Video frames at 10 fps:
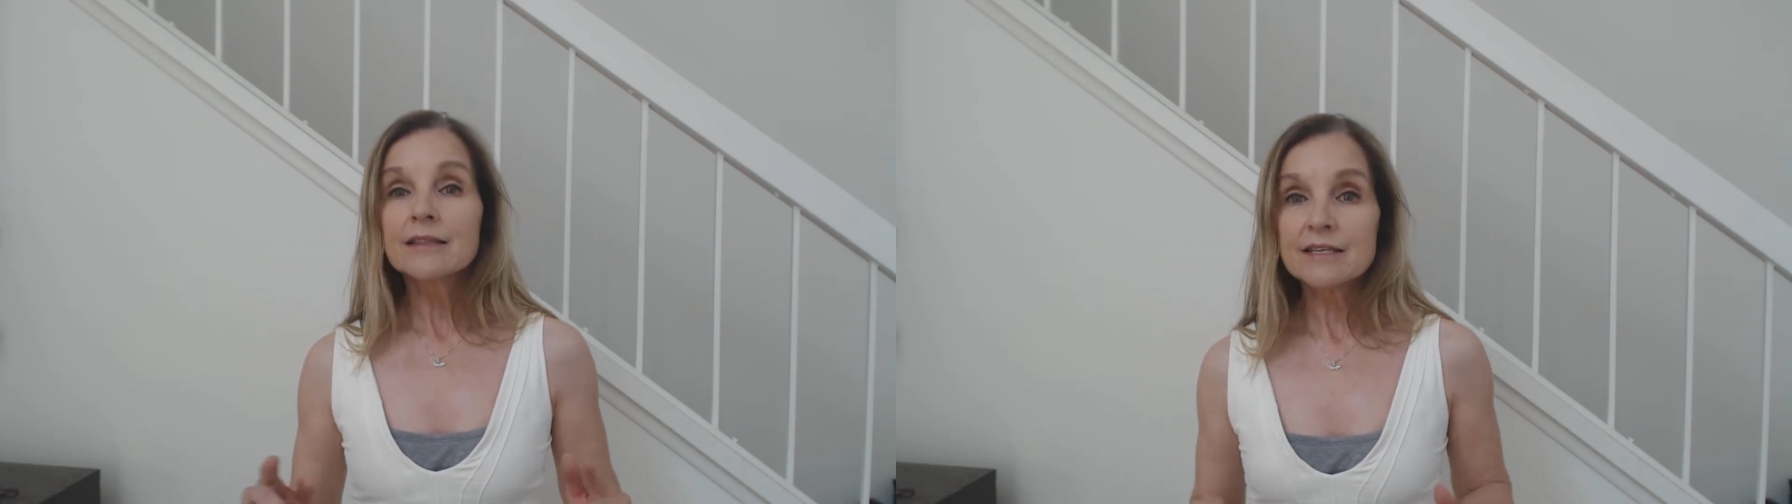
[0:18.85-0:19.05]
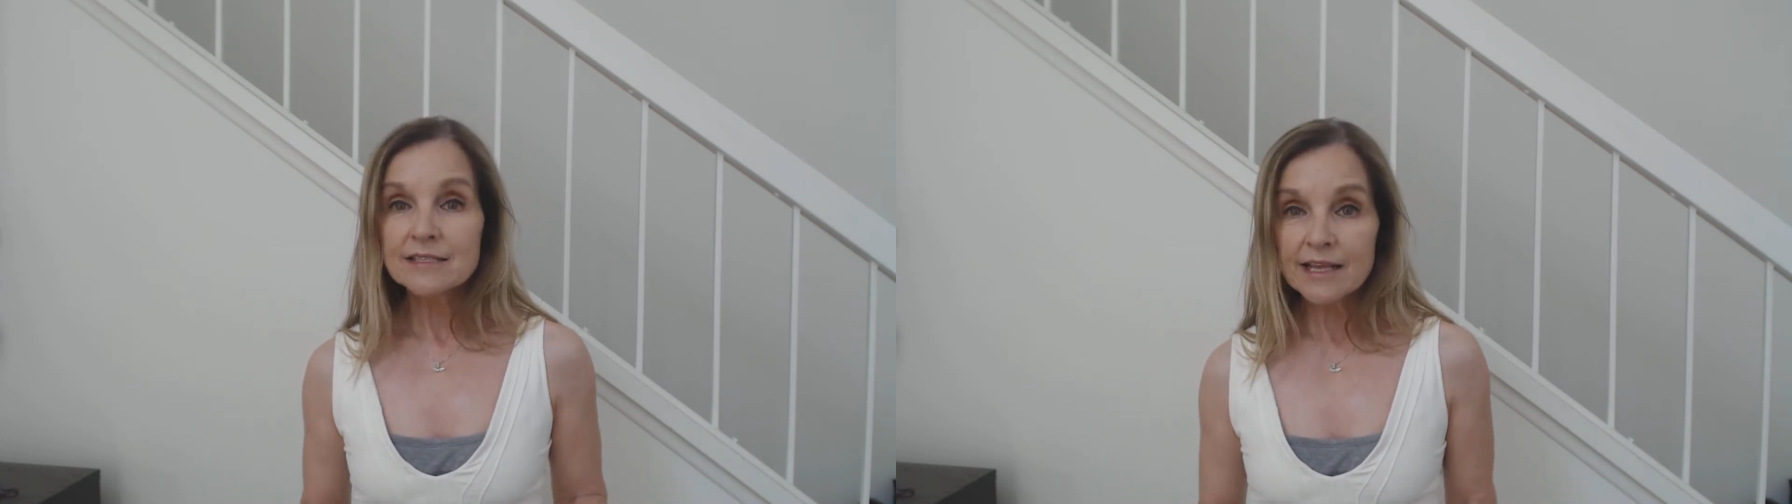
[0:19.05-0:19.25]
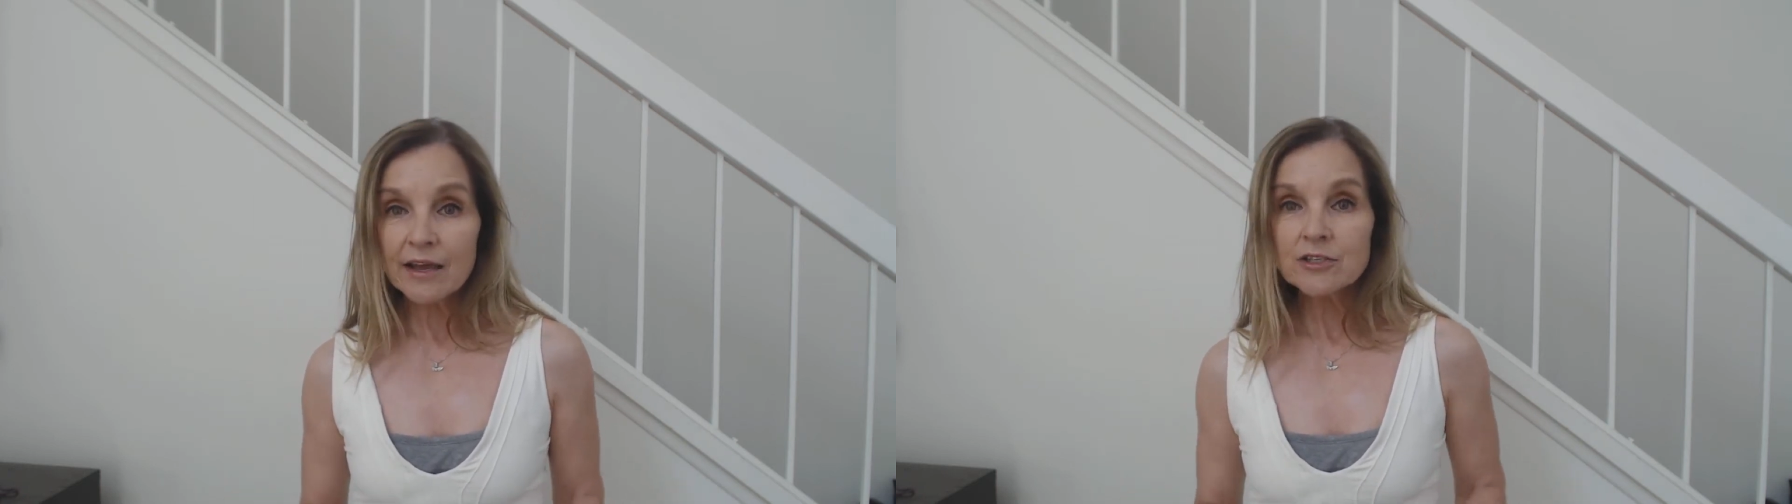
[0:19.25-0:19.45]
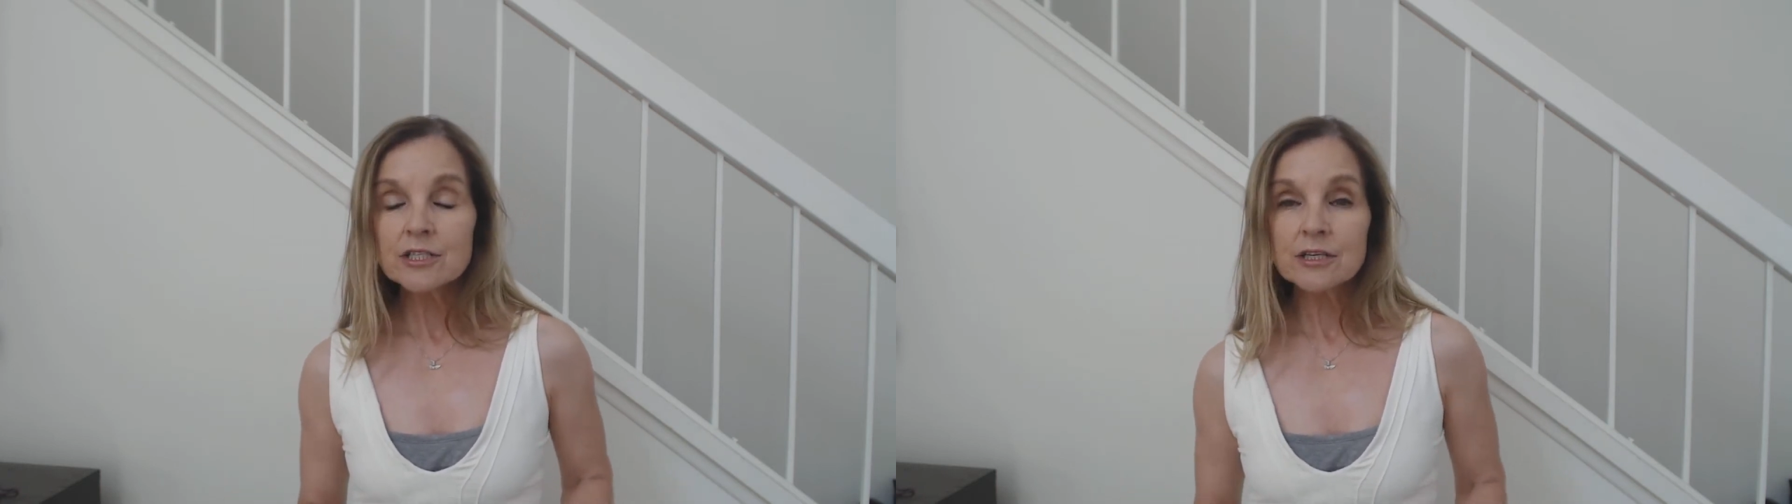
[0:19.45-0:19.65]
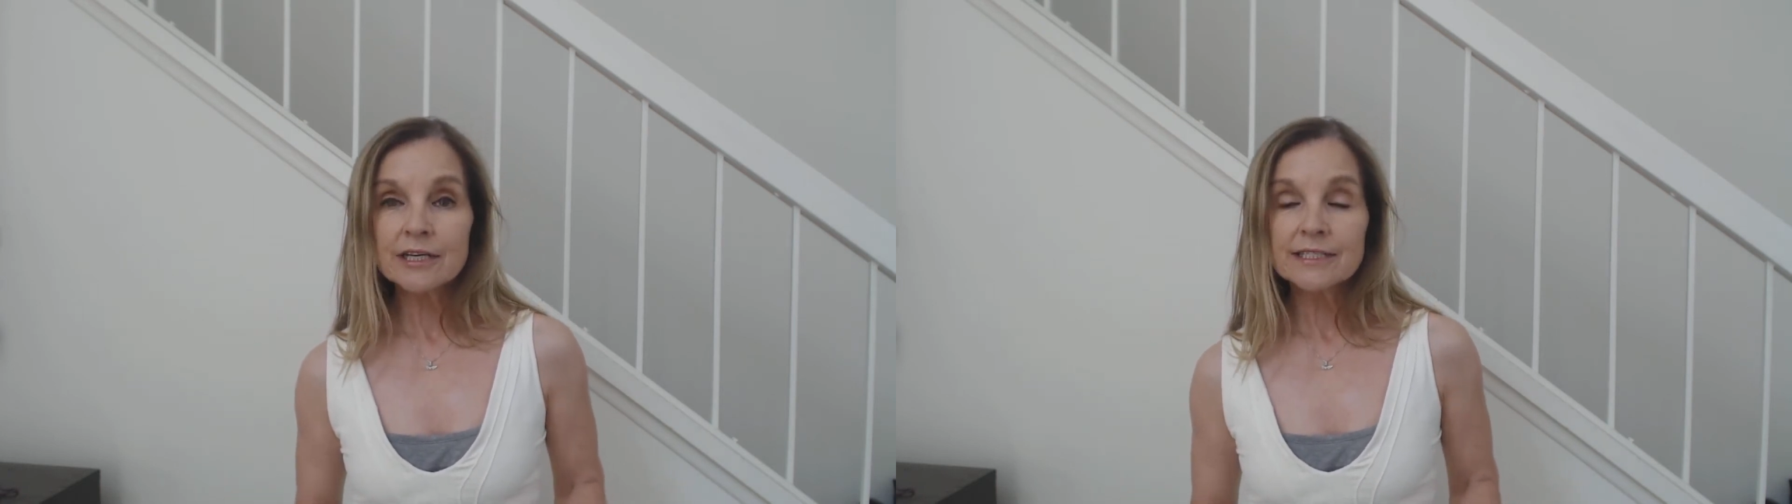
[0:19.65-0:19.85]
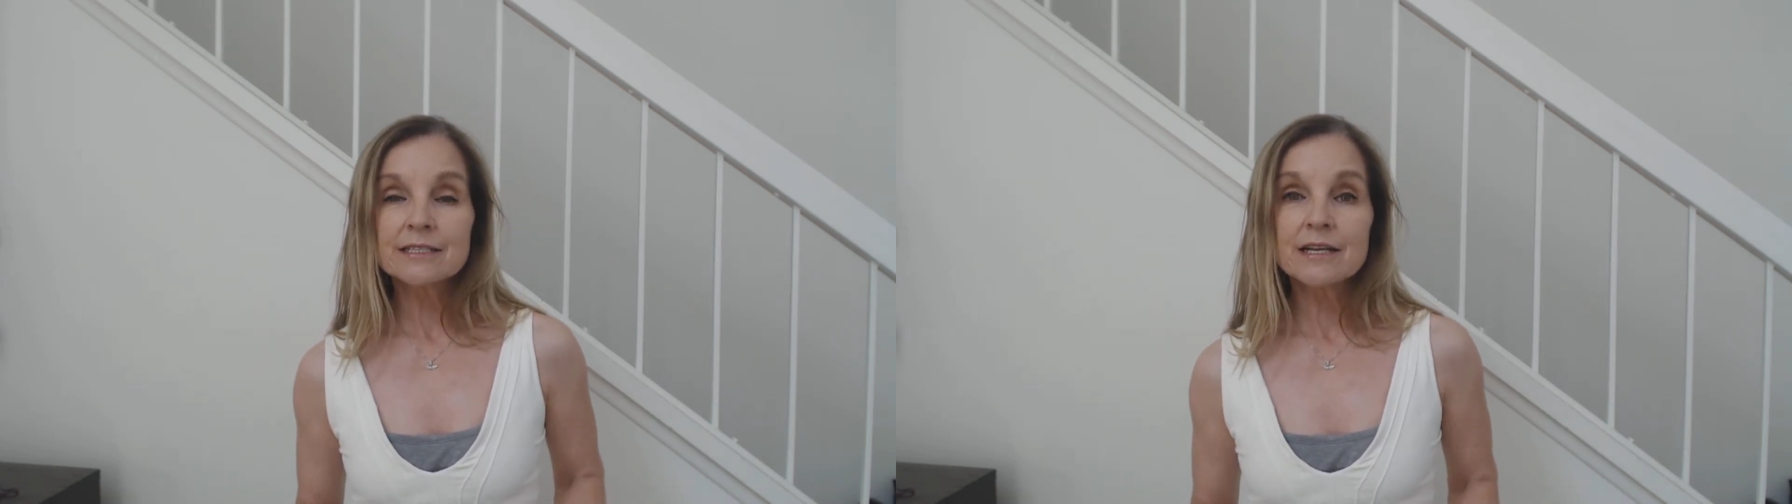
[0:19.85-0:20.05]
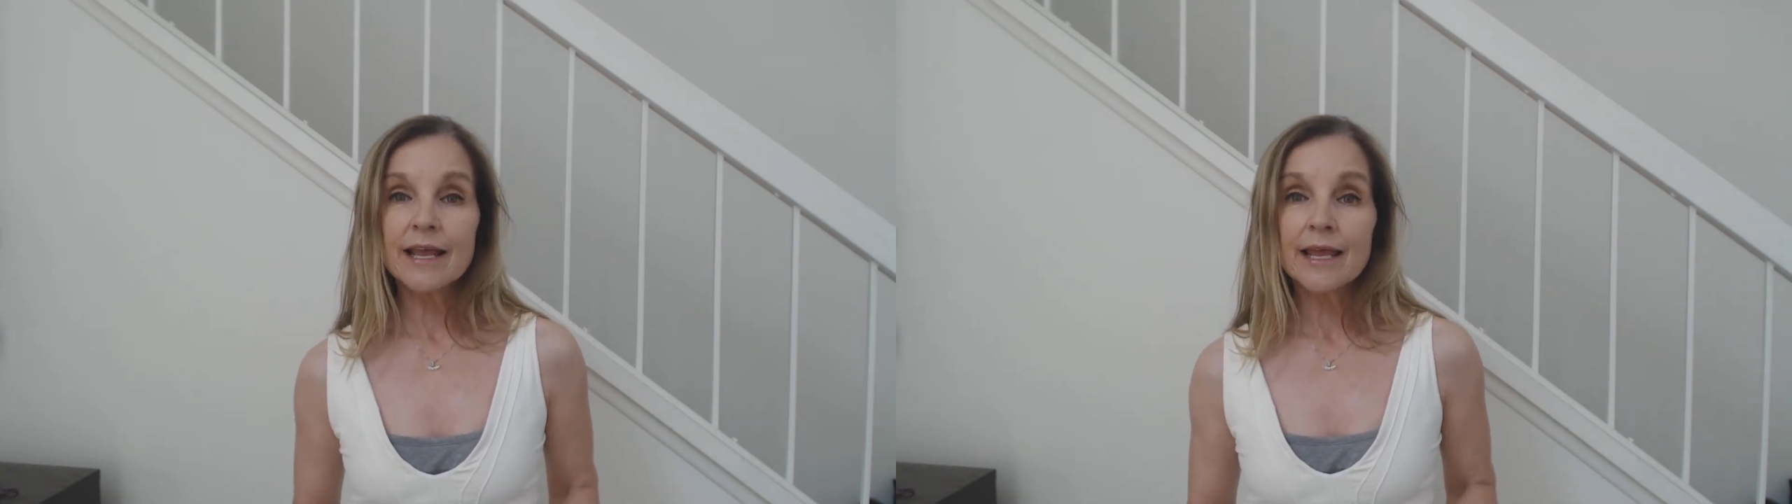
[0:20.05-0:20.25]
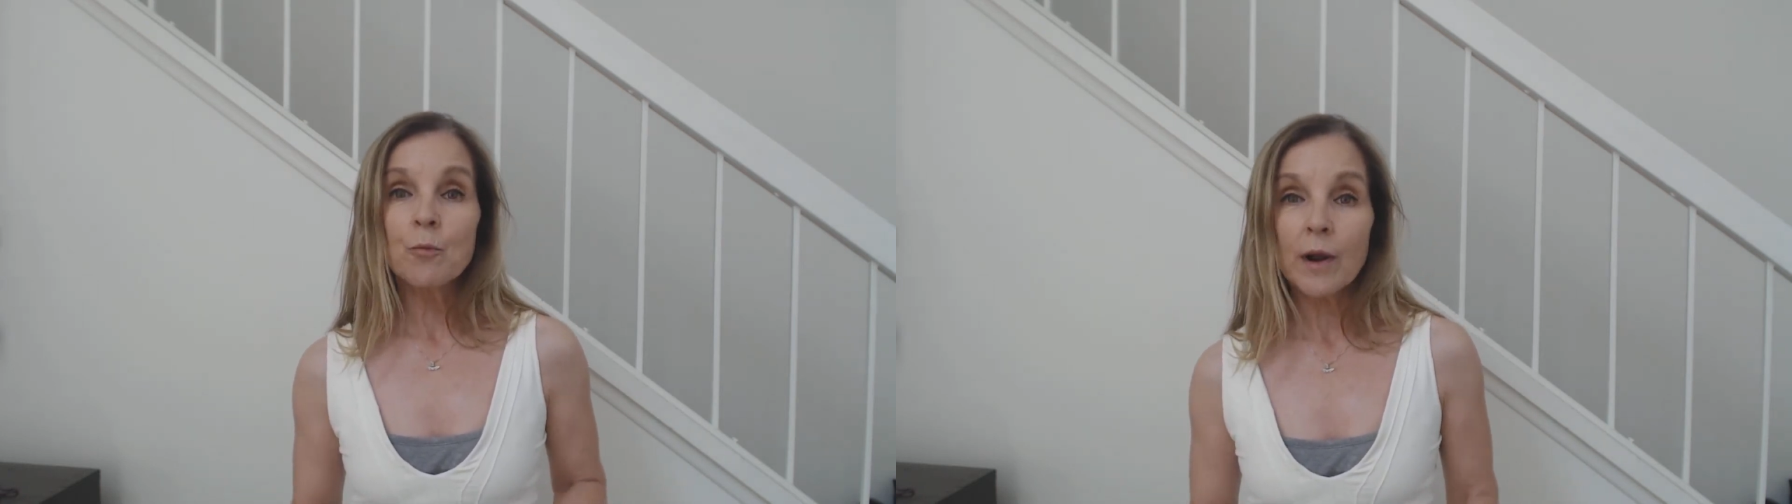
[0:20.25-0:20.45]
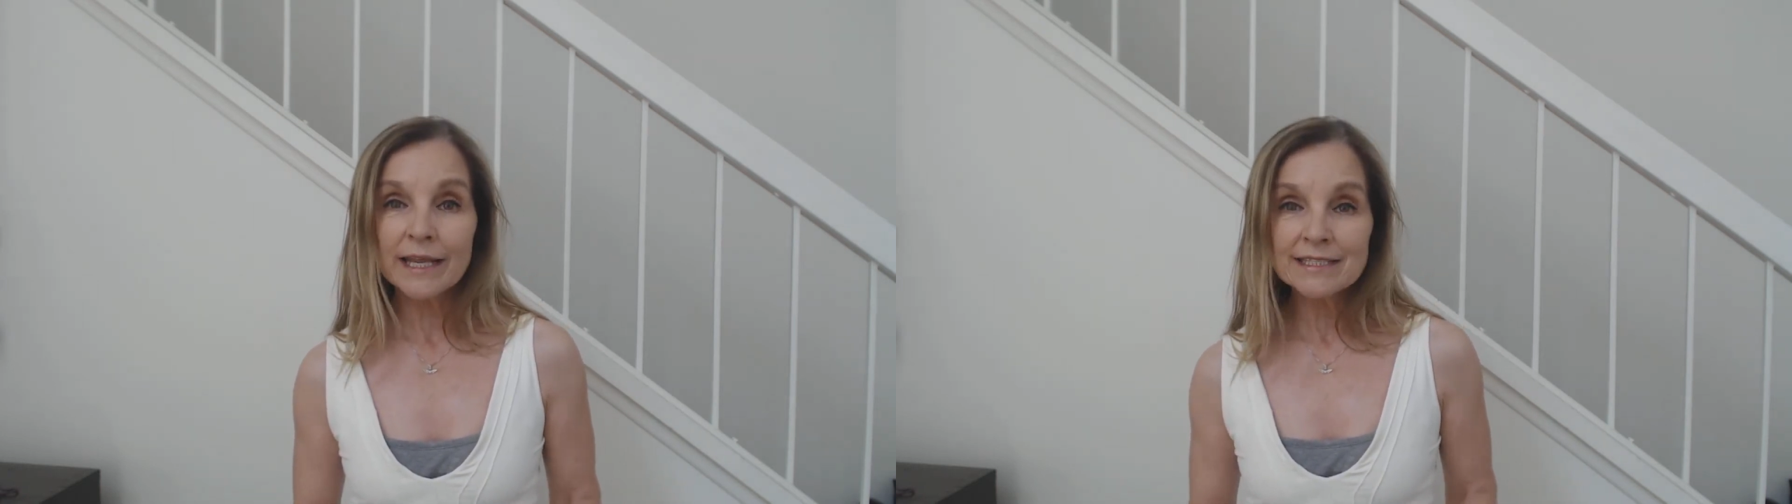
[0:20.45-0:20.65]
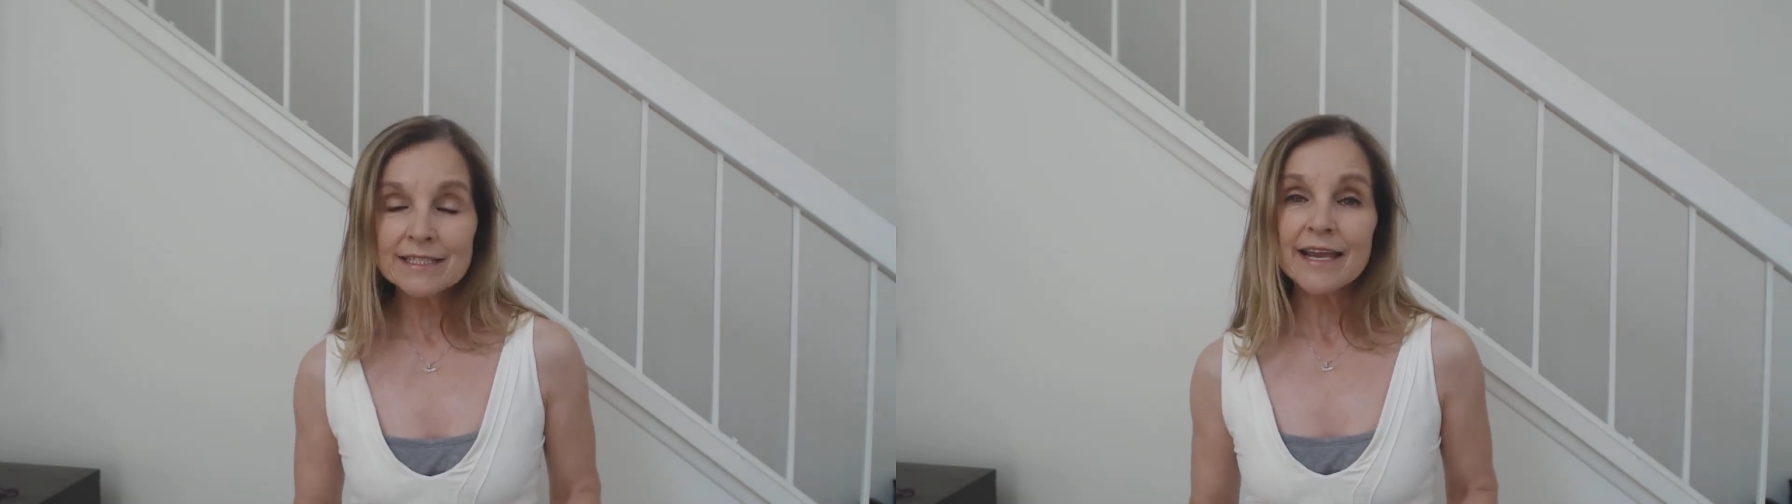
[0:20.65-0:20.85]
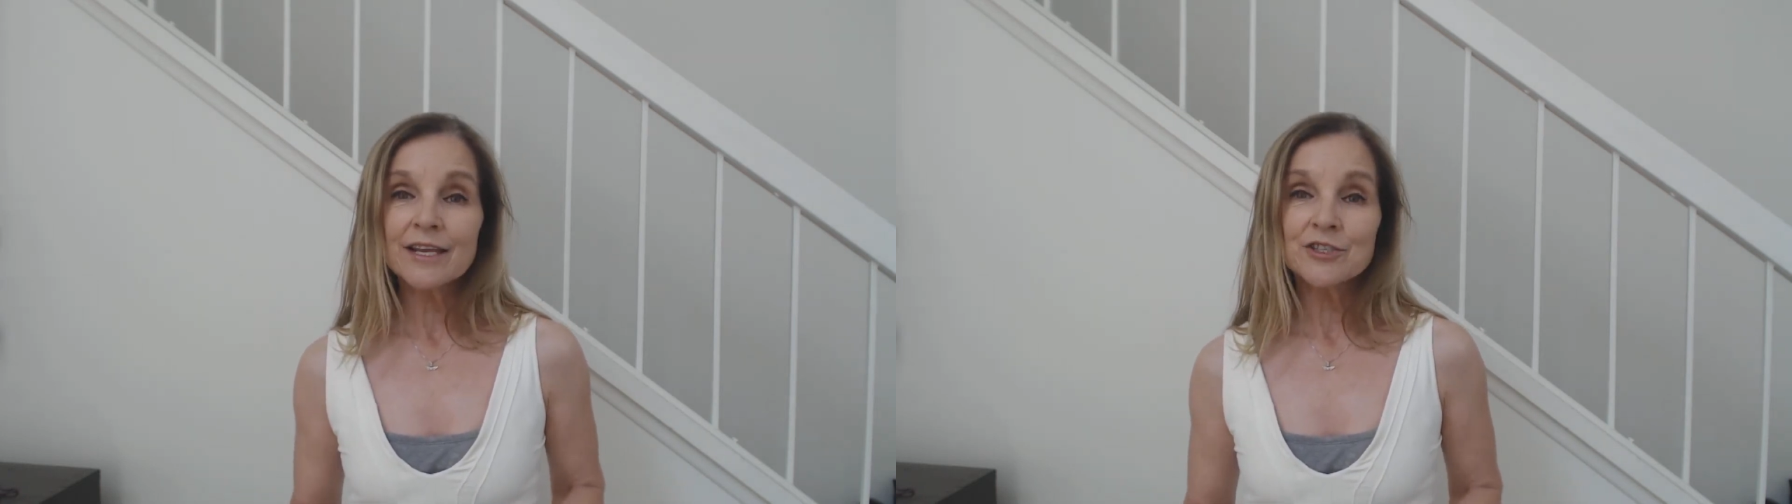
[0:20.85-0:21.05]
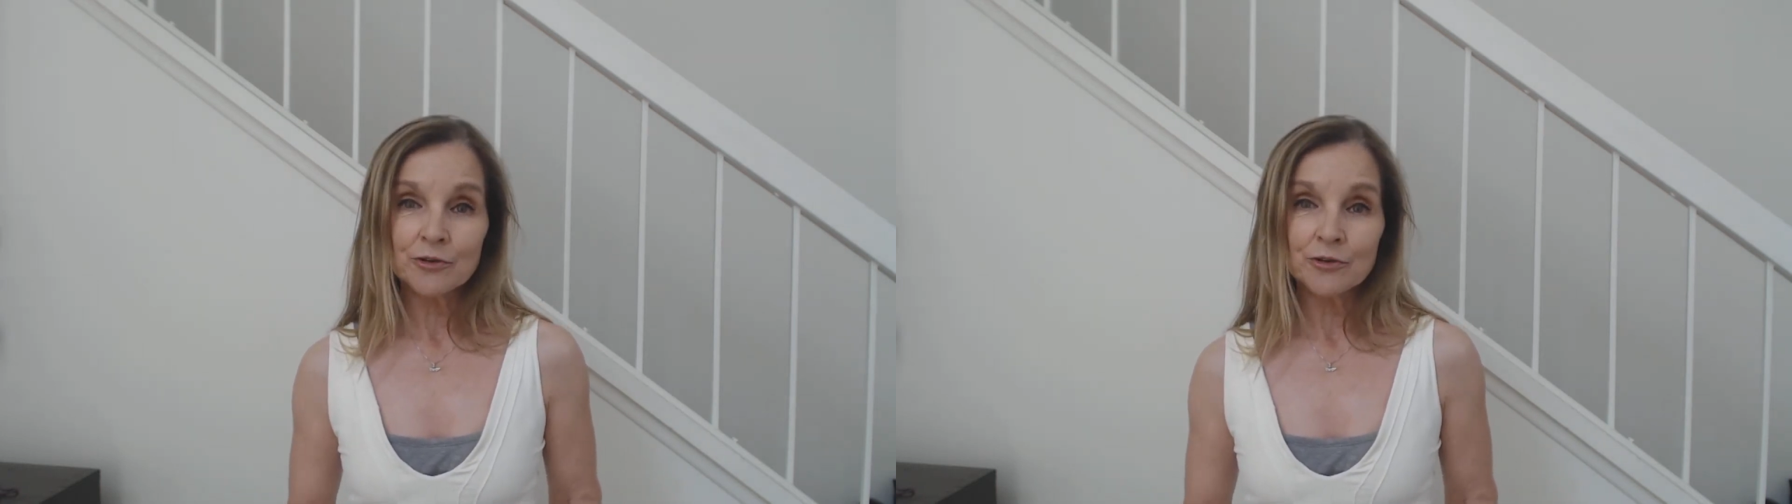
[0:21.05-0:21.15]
The sale starts today, Wednesday,